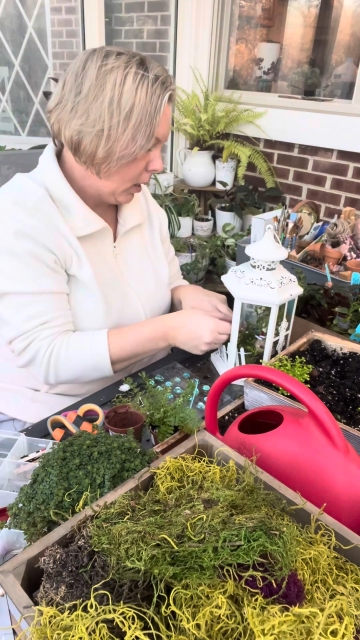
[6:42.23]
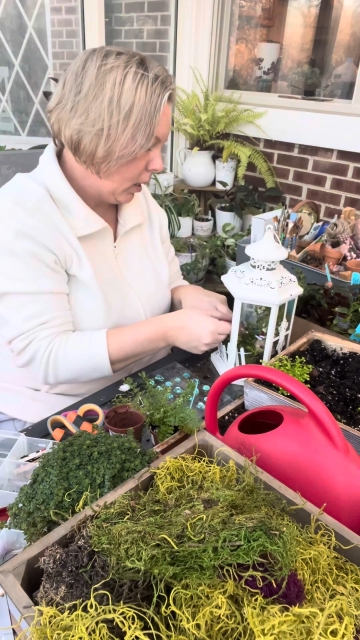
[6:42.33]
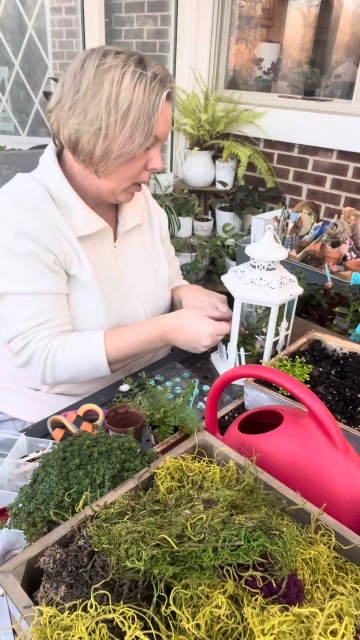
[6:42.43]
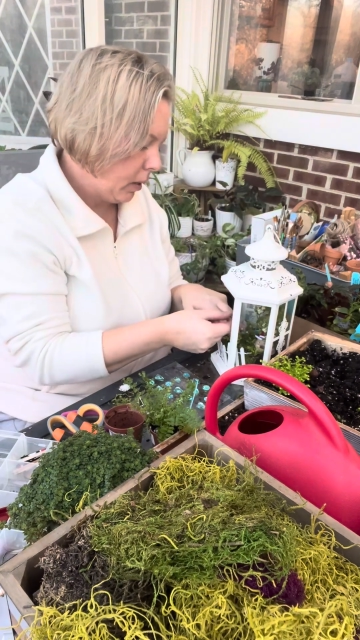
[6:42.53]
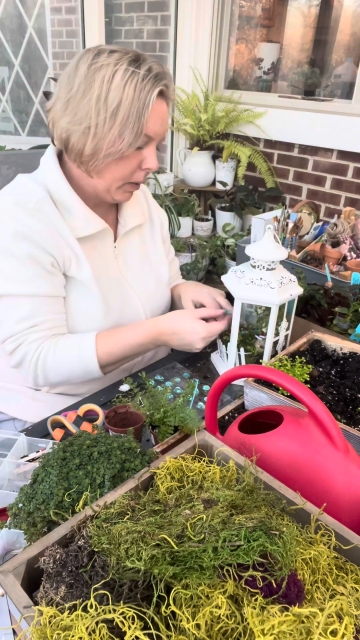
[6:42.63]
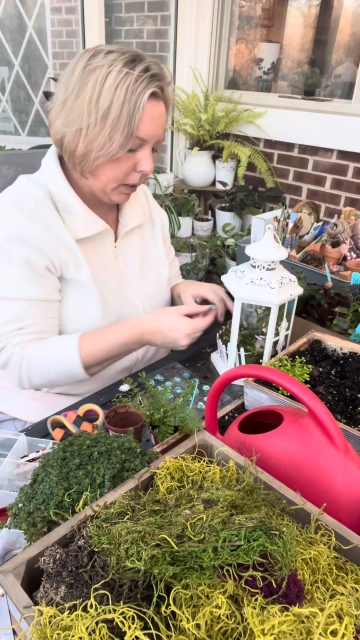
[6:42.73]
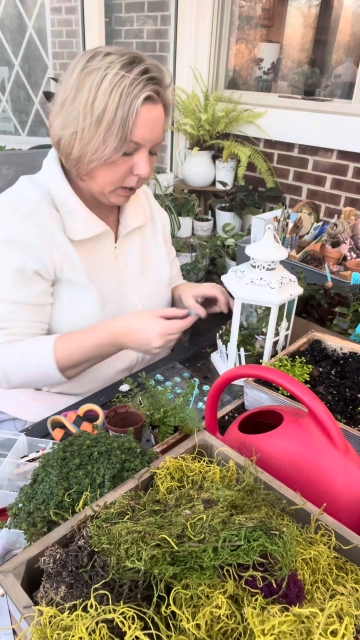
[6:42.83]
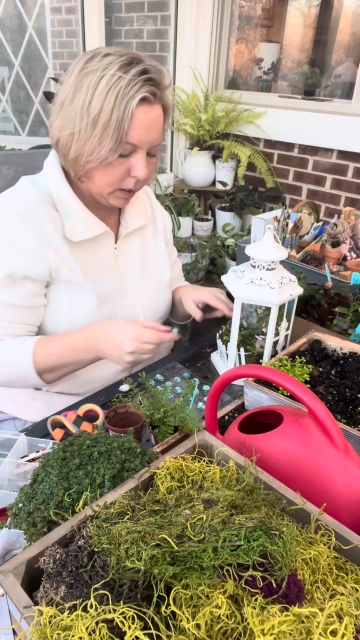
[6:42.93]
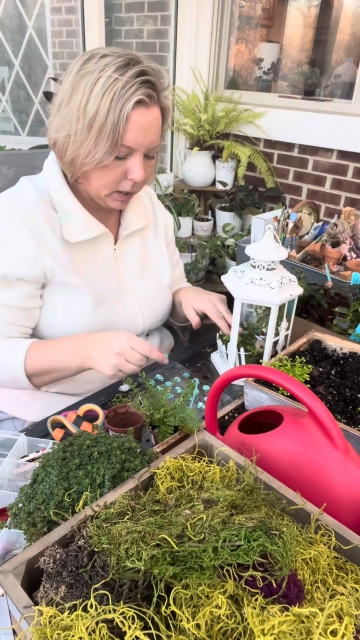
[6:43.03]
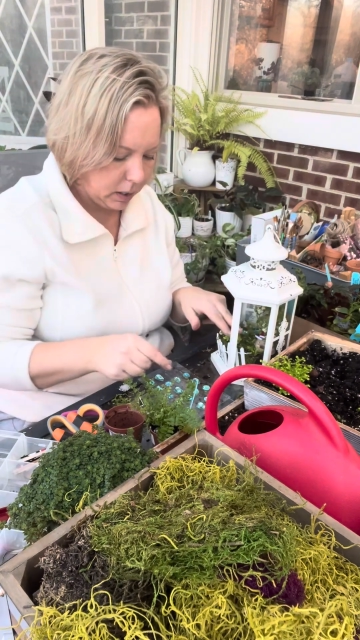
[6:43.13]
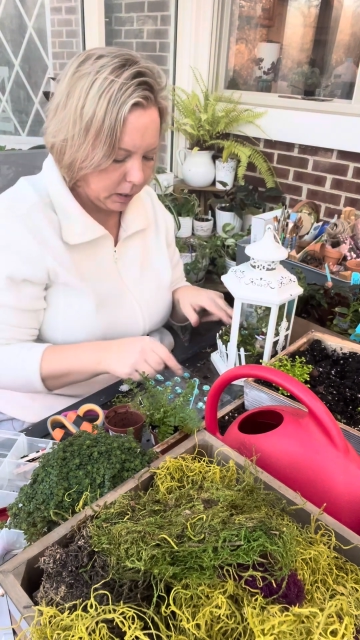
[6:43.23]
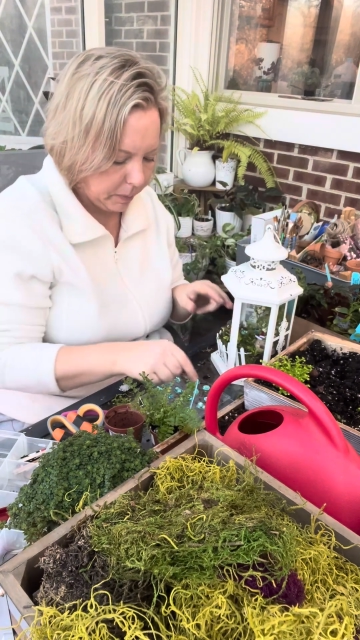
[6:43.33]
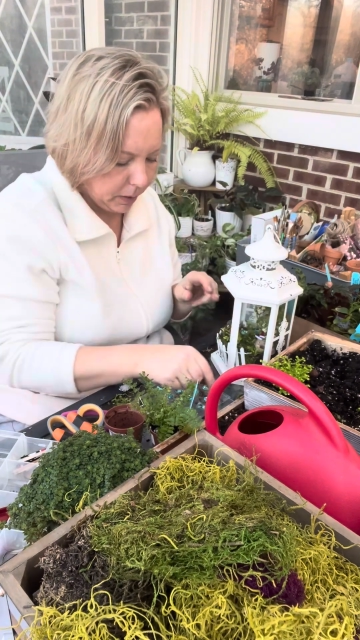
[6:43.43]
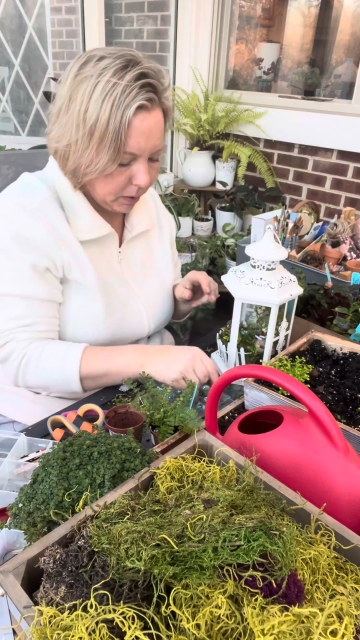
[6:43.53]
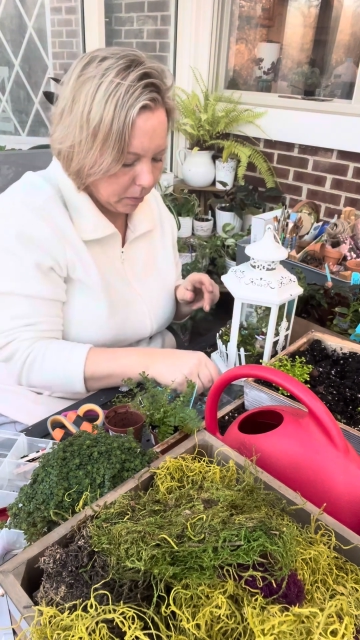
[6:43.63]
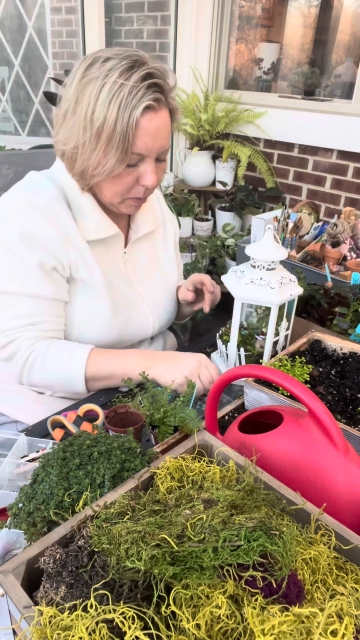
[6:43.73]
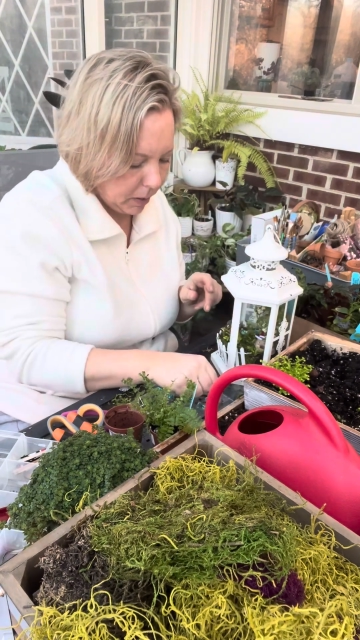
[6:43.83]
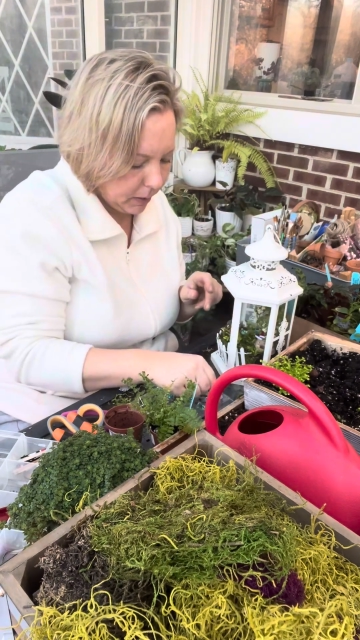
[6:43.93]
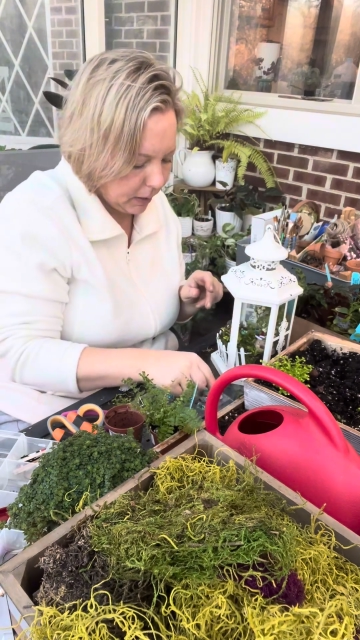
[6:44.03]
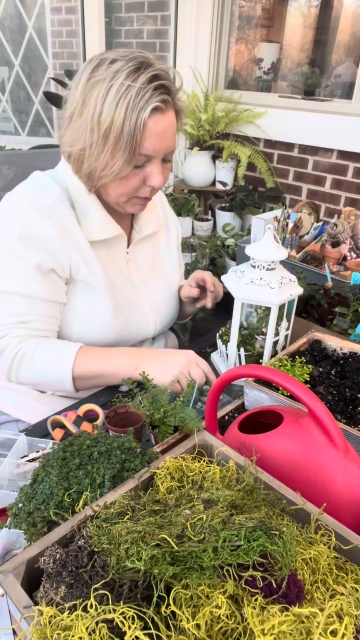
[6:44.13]
it doesn't really lead to anywhere. So maybe I'll
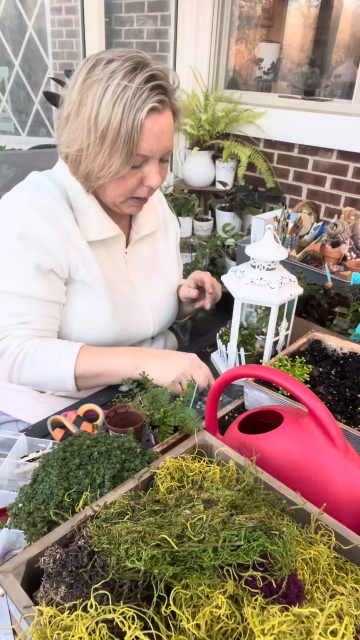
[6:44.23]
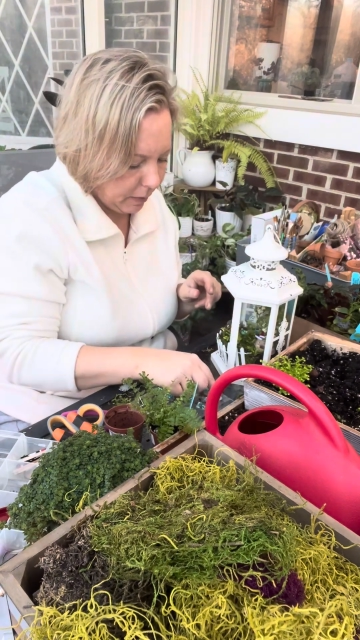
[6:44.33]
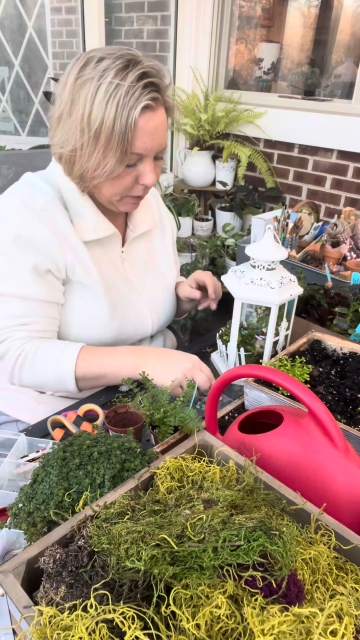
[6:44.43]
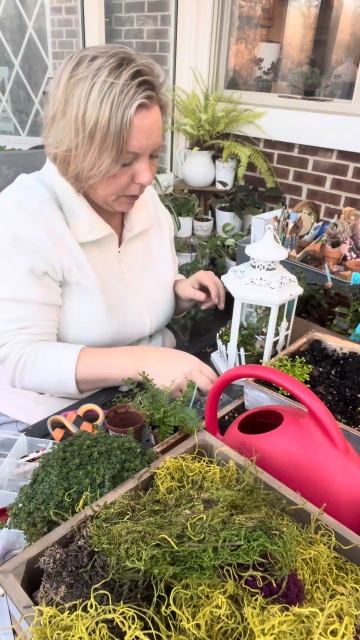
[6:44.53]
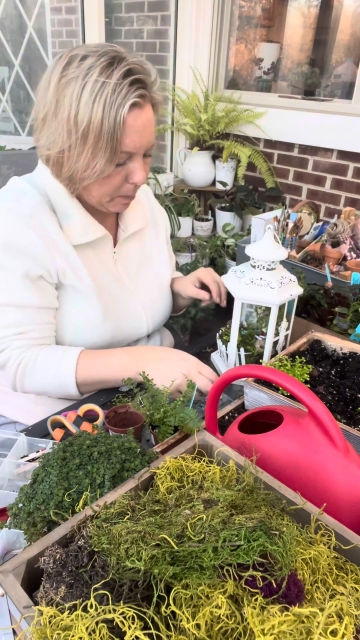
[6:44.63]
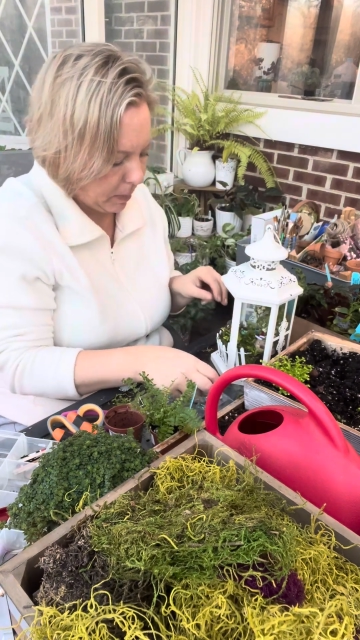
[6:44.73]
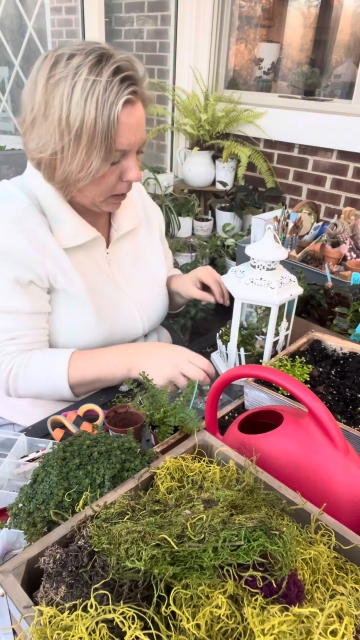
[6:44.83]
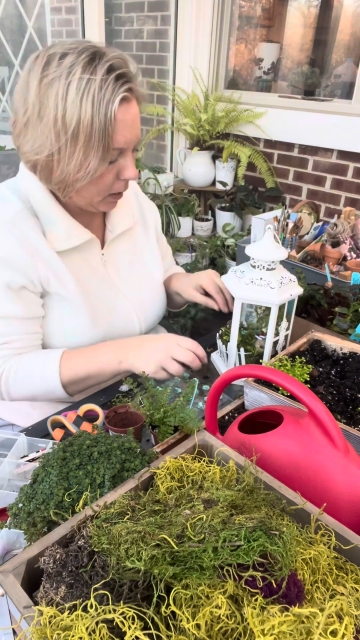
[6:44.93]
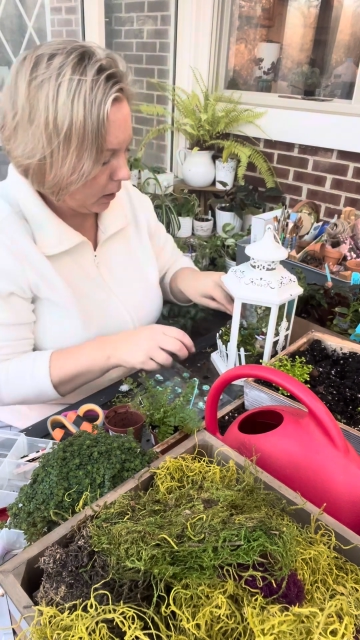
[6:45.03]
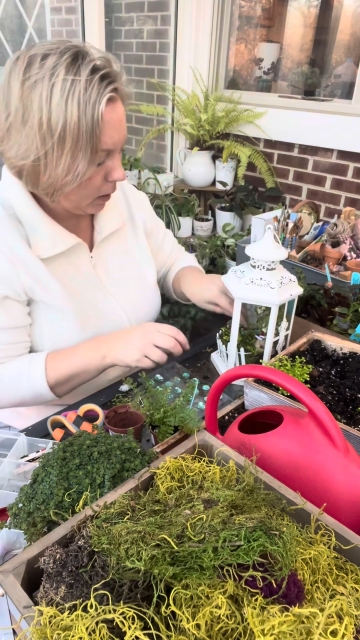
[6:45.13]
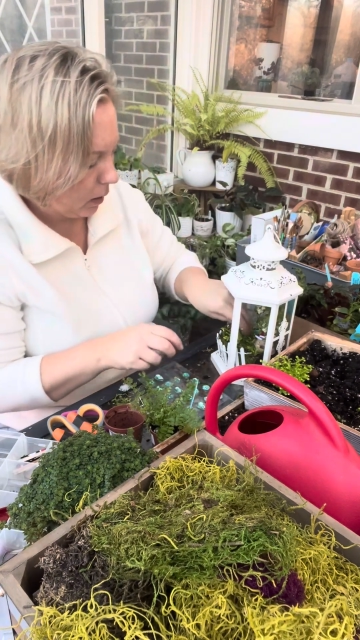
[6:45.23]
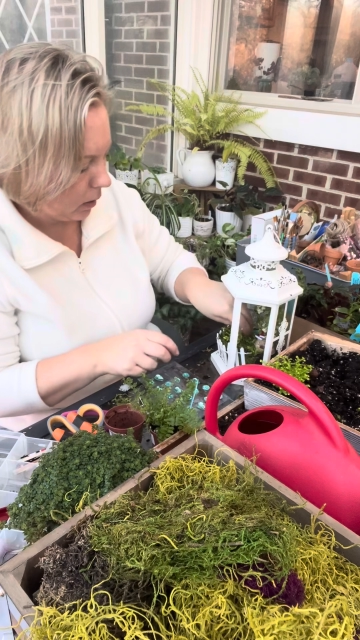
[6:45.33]
save that for a bigger